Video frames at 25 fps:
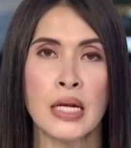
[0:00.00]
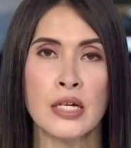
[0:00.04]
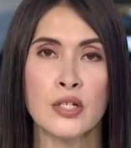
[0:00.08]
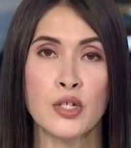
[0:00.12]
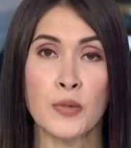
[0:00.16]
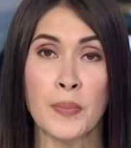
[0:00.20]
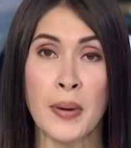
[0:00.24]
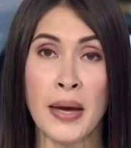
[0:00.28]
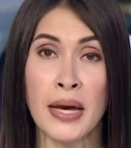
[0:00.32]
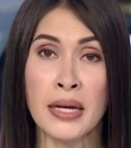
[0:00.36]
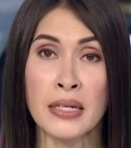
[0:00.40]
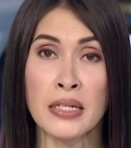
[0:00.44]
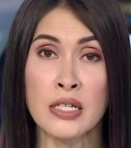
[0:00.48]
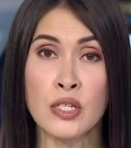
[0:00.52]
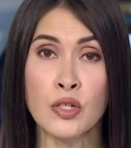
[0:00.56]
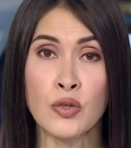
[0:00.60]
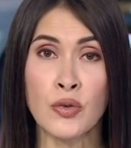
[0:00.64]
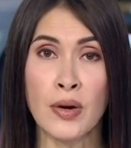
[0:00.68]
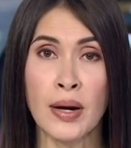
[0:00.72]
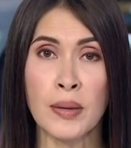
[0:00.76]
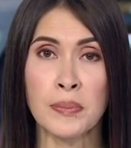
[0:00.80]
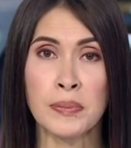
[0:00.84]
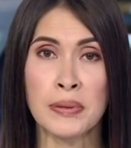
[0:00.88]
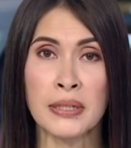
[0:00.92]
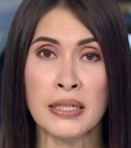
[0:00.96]
Japan is
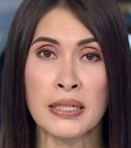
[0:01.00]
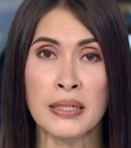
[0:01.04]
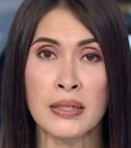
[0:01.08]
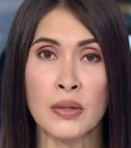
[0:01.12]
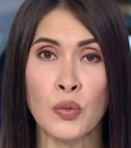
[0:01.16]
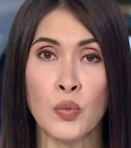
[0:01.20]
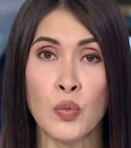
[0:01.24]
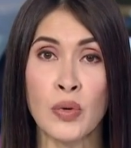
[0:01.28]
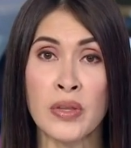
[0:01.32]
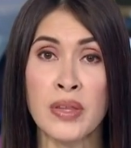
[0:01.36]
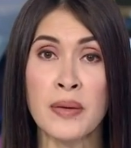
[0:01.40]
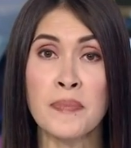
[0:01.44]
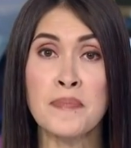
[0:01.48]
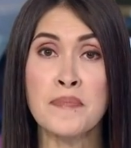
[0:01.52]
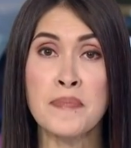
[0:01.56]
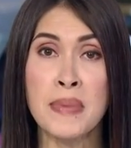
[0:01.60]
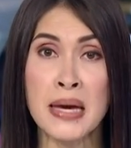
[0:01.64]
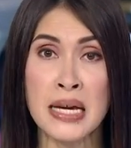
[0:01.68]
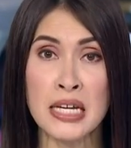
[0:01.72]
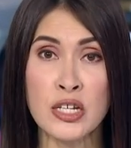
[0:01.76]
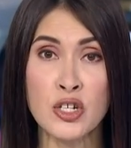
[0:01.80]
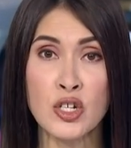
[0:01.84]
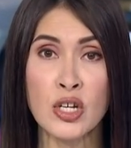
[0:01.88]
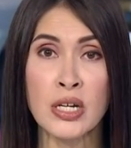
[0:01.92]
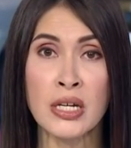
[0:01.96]
grappling with a
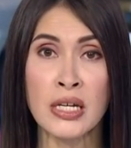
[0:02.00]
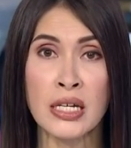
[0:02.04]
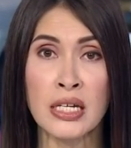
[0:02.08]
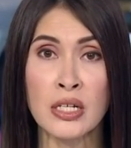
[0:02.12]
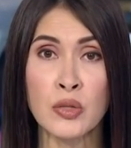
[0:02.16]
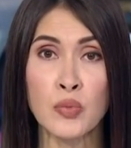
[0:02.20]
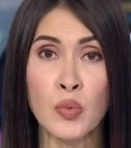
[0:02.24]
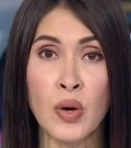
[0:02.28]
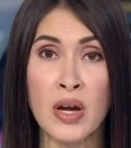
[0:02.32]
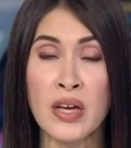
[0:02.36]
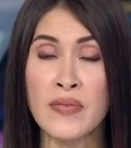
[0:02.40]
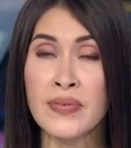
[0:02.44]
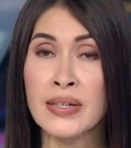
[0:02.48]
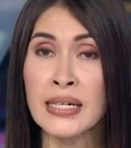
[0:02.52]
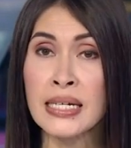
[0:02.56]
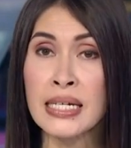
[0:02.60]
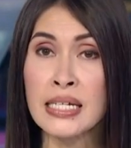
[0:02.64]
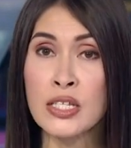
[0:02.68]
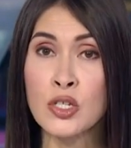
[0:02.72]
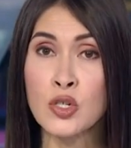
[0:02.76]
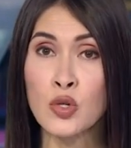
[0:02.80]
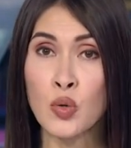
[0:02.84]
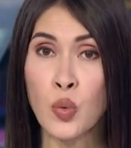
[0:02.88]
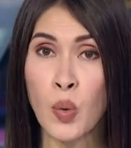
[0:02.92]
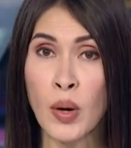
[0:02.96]
major heat wave. At
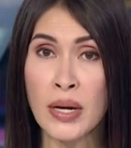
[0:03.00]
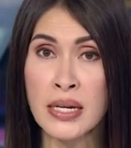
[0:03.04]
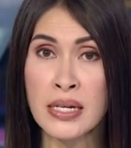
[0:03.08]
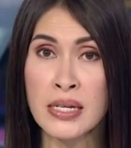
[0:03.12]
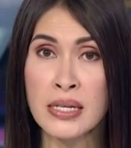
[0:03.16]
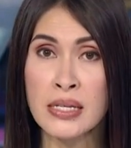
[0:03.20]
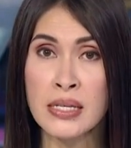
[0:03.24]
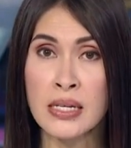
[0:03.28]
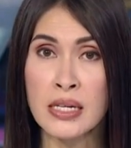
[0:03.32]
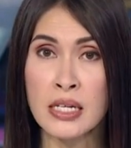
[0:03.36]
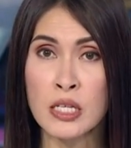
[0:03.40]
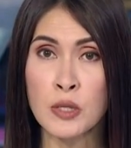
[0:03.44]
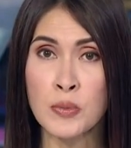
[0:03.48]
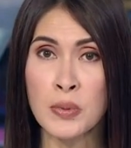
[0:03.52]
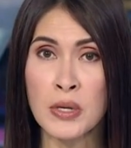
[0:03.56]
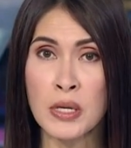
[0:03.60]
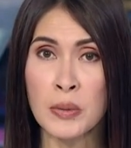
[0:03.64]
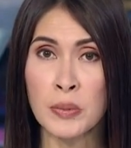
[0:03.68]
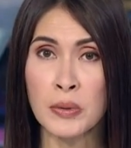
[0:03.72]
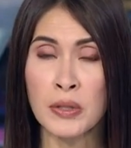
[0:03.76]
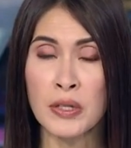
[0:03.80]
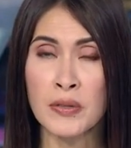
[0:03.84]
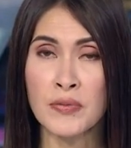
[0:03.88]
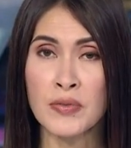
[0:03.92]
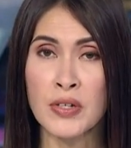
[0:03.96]
least twenty-six
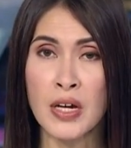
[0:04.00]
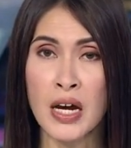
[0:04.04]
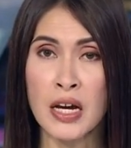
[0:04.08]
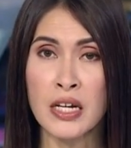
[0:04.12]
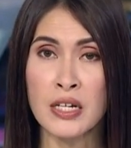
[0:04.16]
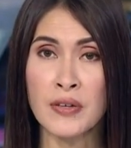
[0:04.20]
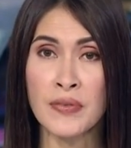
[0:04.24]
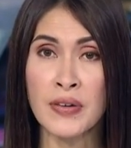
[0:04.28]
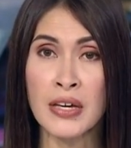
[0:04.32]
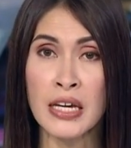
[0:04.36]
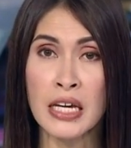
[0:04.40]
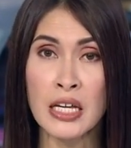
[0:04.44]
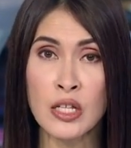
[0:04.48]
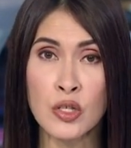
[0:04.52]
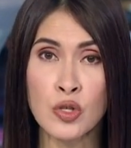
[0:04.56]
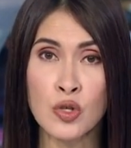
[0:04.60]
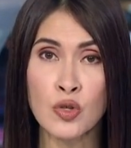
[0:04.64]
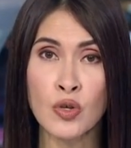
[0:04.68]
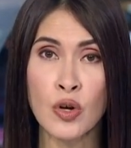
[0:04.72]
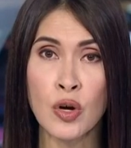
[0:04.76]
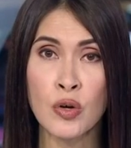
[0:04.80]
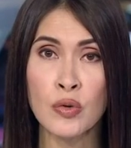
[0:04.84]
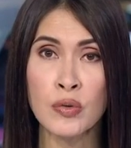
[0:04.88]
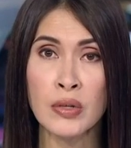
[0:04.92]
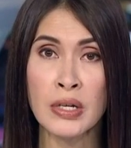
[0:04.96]
people have died of heat
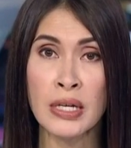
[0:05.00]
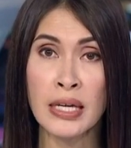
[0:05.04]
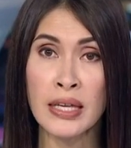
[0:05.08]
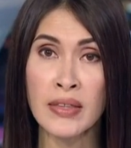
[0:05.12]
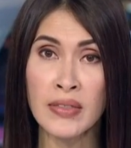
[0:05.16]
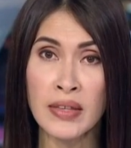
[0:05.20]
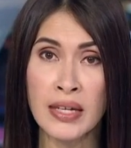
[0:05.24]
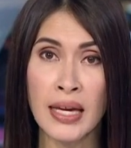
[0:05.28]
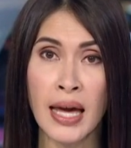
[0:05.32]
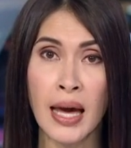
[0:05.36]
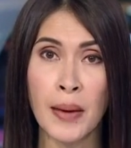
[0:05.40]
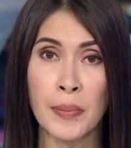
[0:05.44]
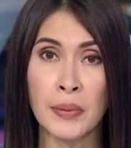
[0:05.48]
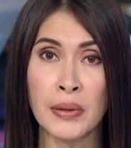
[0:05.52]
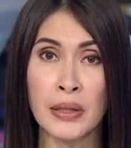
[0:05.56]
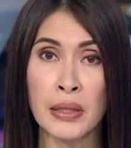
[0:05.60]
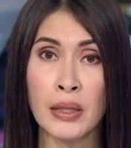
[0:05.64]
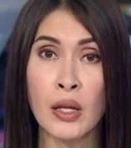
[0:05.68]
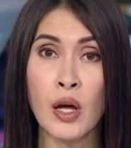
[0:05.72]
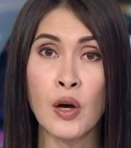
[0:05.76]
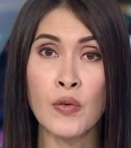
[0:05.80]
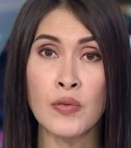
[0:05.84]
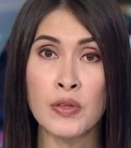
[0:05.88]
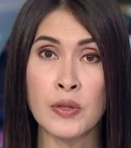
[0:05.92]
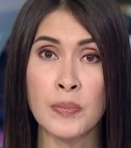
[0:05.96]
stroke in the
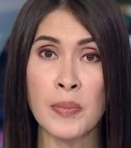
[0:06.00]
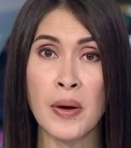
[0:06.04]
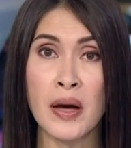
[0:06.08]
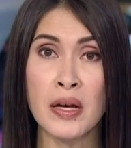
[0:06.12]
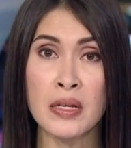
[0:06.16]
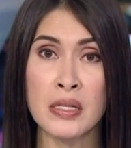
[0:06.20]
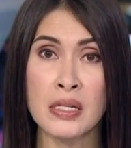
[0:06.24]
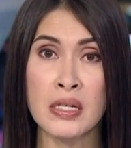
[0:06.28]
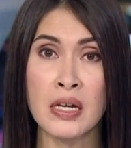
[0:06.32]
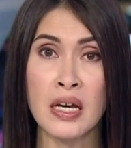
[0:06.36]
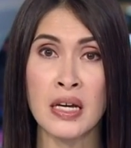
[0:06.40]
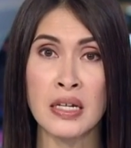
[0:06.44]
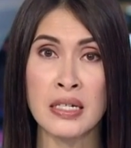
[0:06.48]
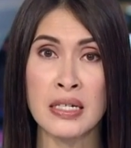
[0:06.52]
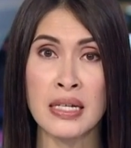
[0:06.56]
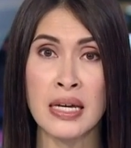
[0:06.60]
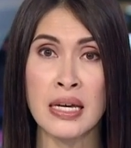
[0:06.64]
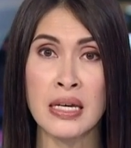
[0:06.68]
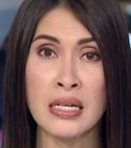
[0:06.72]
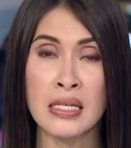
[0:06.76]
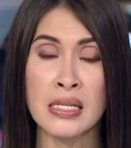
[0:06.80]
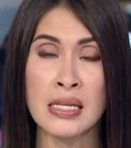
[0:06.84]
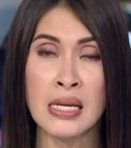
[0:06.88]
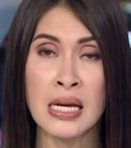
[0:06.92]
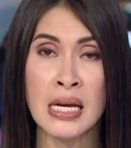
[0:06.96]
capital over the past nine
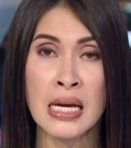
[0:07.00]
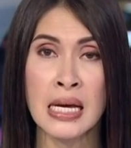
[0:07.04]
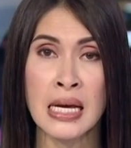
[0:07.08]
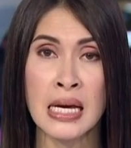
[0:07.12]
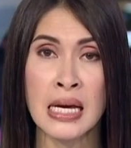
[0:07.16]
days.